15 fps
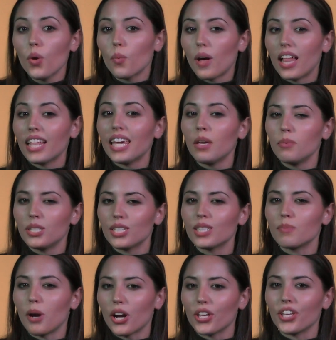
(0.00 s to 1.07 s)
Well, he was a
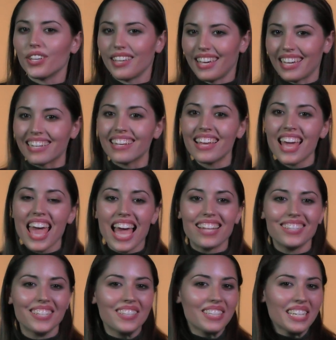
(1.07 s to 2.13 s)
smart cookie, and
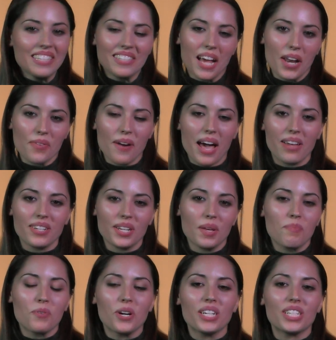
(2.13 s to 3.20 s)
since he's not around
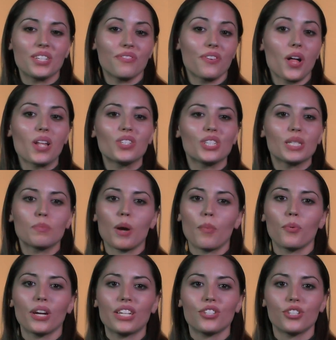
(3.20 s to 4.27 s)
anymore to divulge his
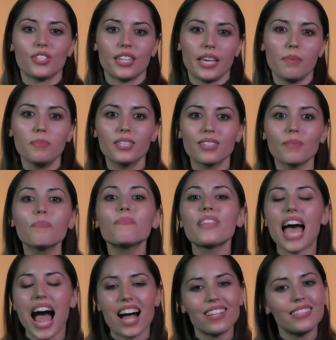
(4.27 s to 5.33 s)
preparation tips,
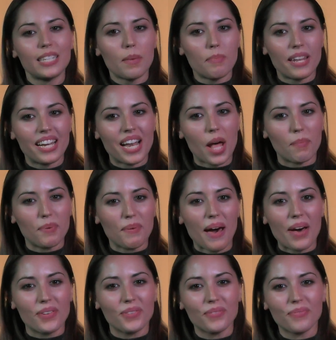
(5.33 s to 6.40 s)
I'll step in and help you out.